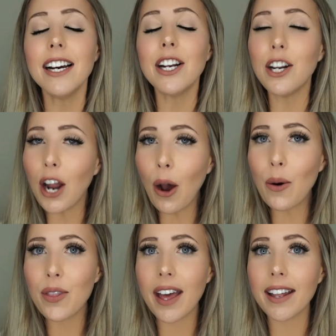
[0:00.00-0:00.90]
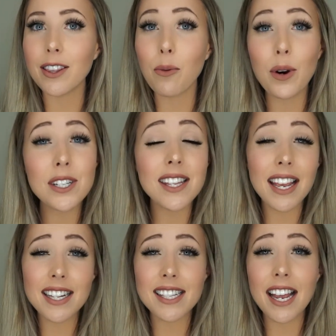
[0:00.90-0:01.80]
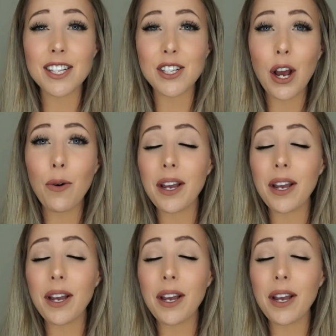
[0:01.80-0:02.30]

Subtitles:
know that the worst they can say is no,